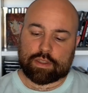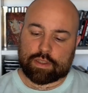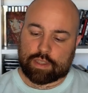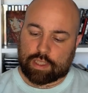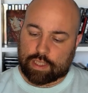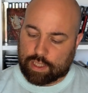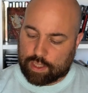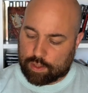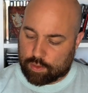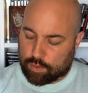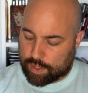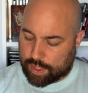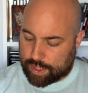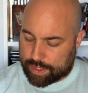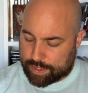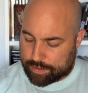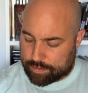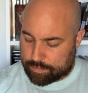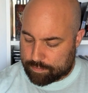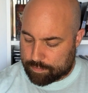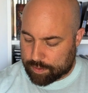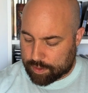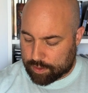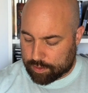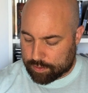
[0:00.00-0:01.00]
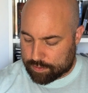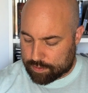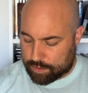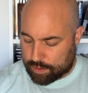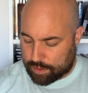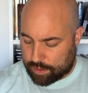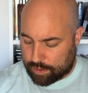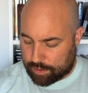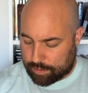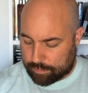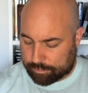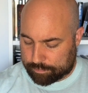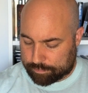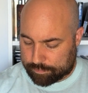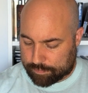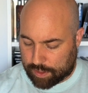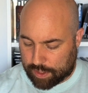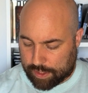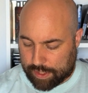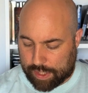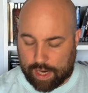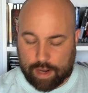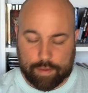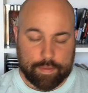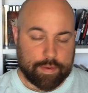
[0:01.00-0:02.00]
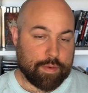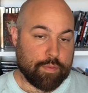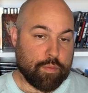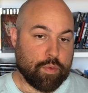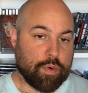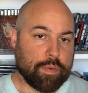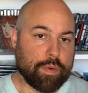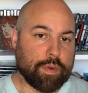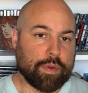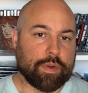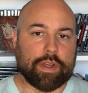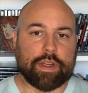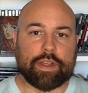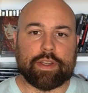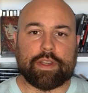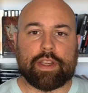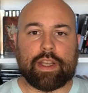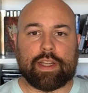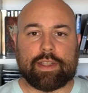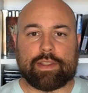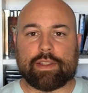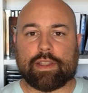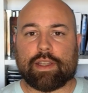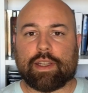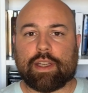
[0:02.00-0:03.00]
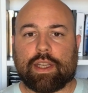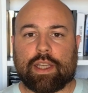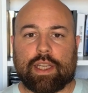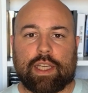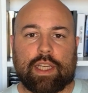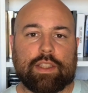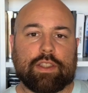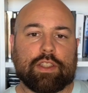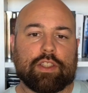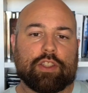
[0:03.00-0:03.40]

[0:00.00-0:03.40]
take a look at it because I haven't reviewed it yet in the